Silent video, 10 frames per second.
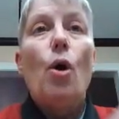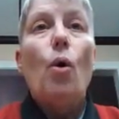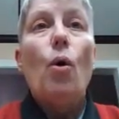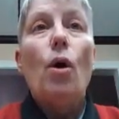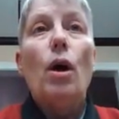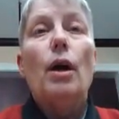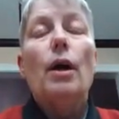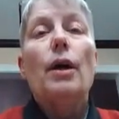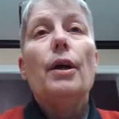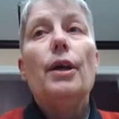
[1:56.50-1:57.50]

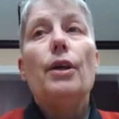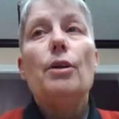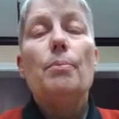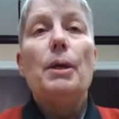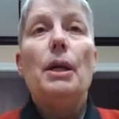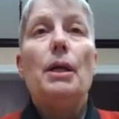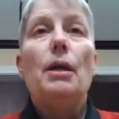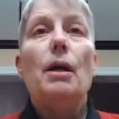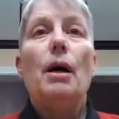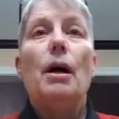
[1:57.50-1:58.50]
Or it could
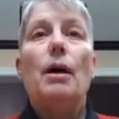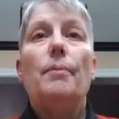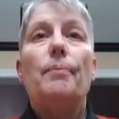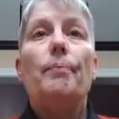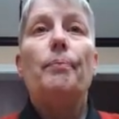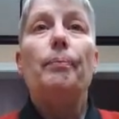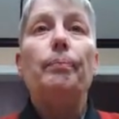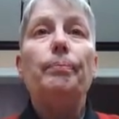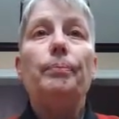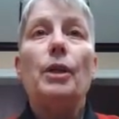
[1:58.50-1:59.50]
be
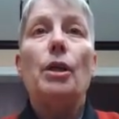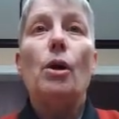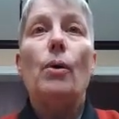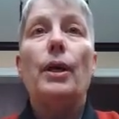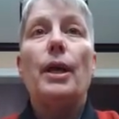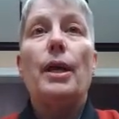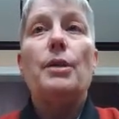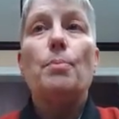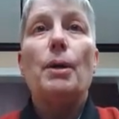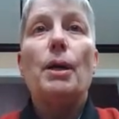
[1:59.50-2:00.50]
the
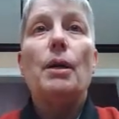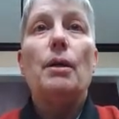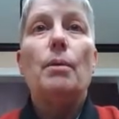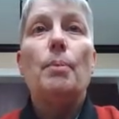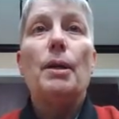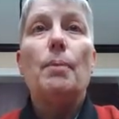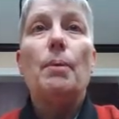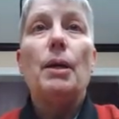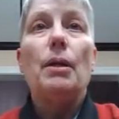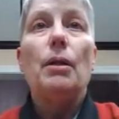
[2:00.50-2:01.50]
lowercase b, the big
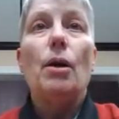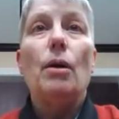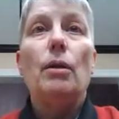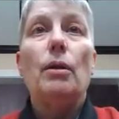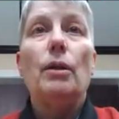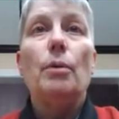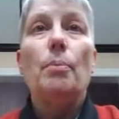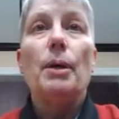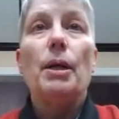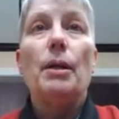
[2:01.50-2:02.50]
B, little
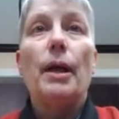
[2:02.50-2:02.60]
b,